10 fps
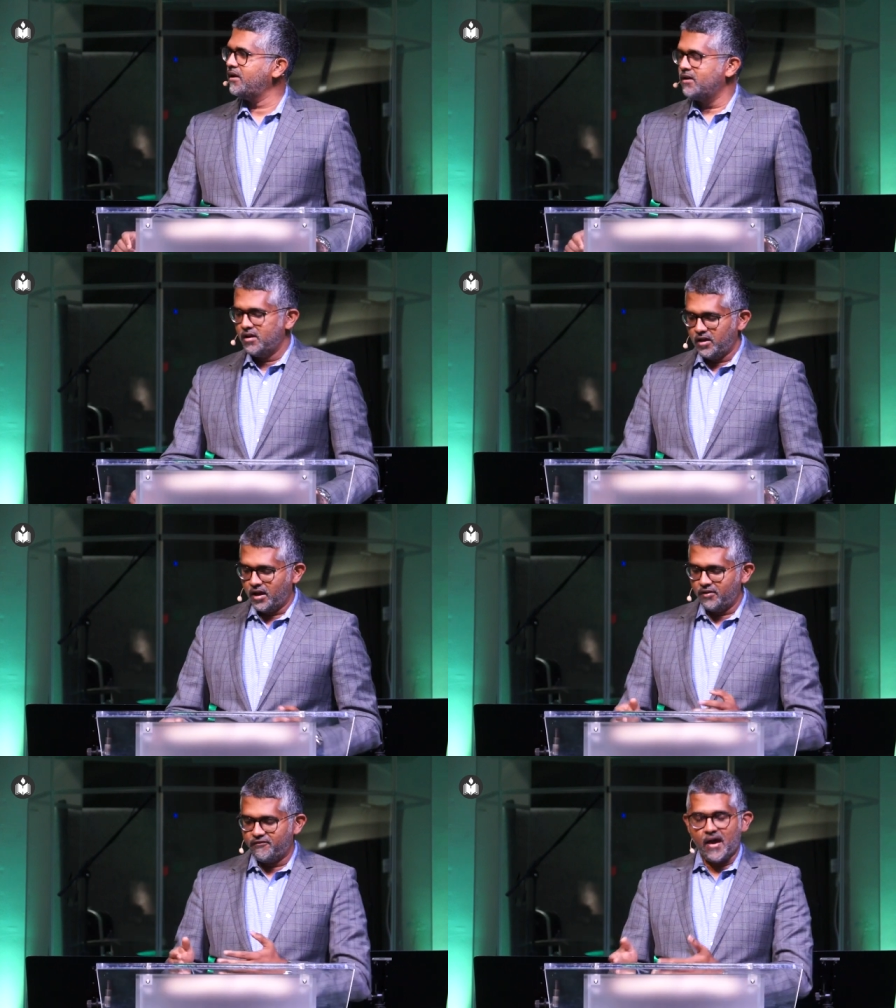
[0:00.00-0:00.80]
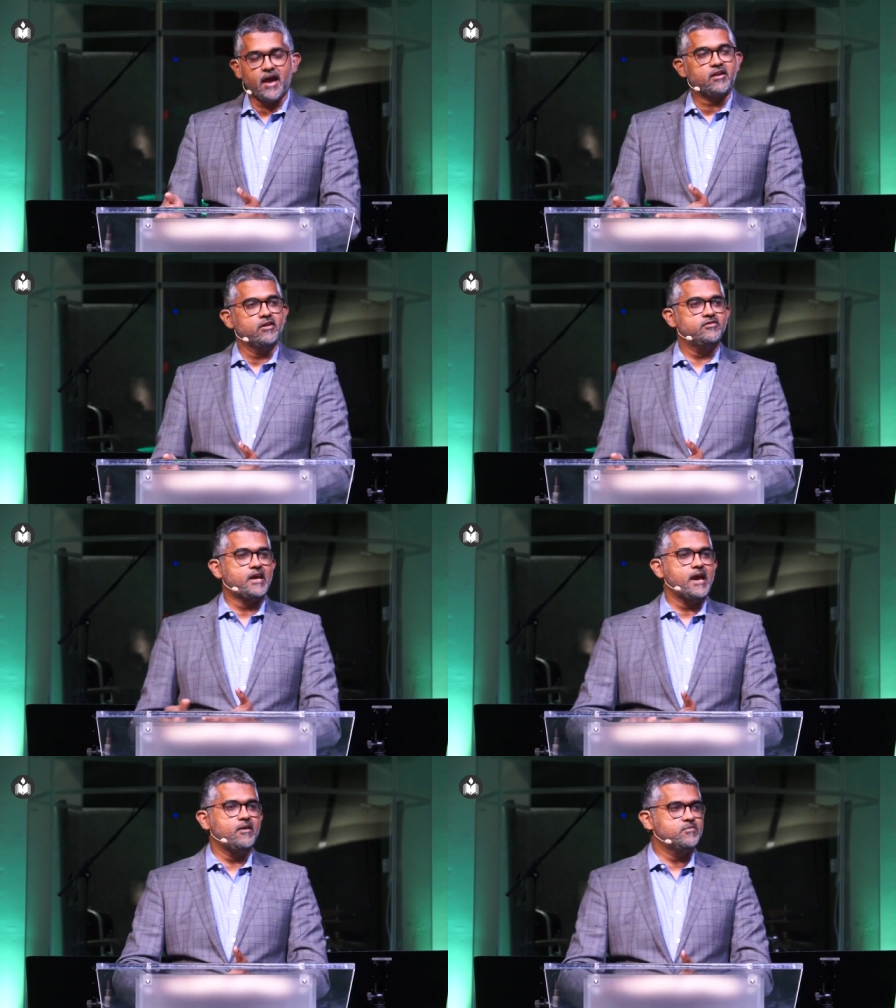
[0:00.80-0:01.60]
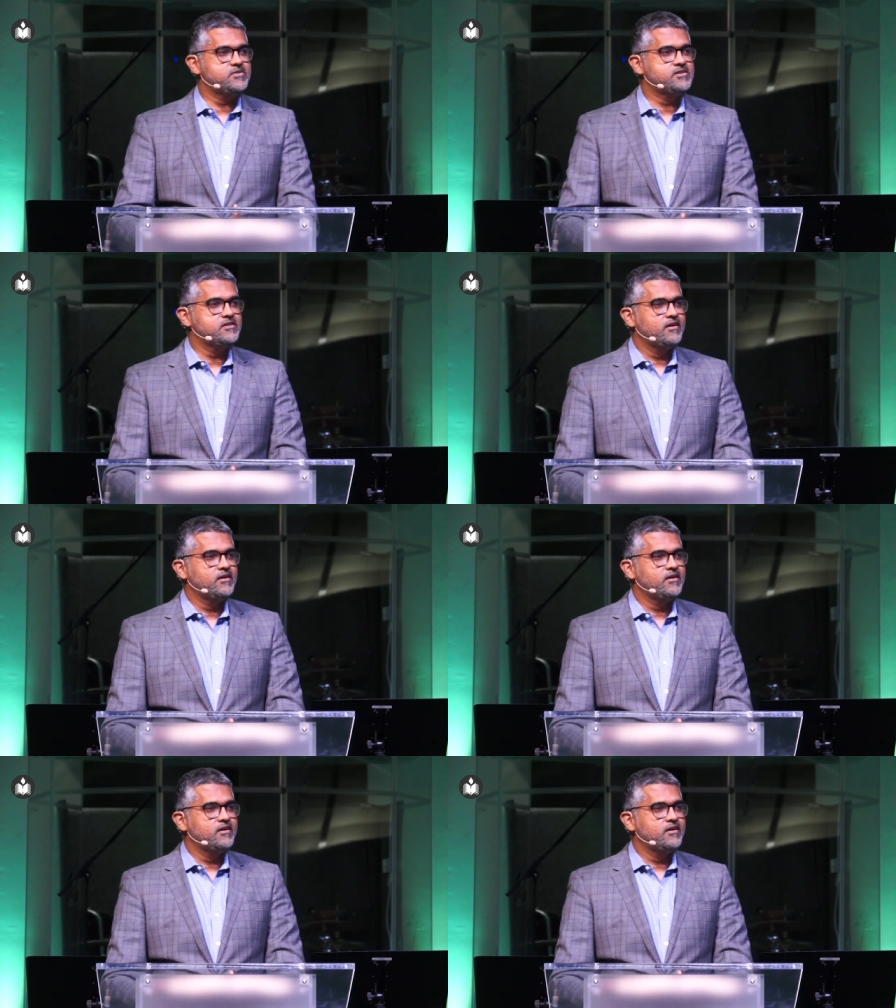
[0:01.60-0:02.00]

And in fact, in James,